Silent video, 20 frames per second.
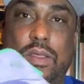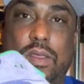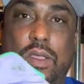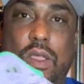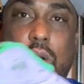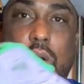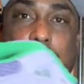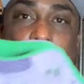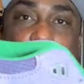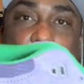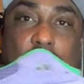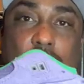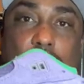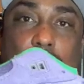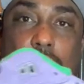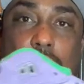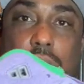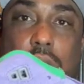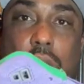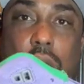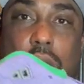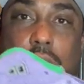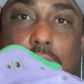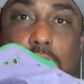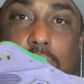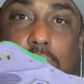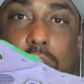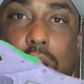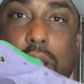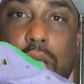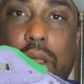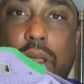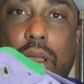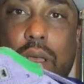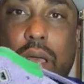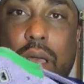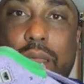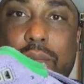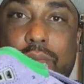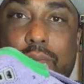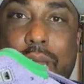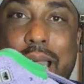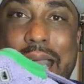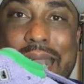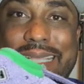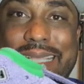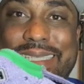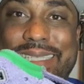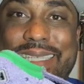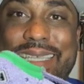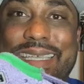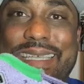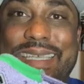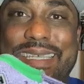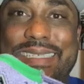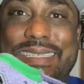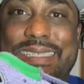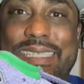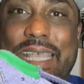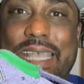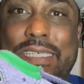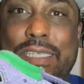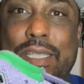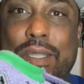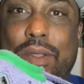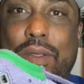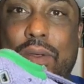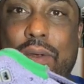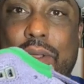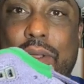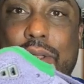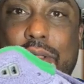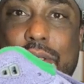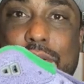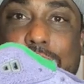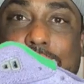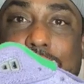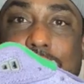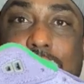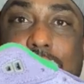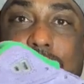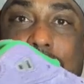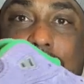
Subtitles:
go to our unboxed section on YouTube,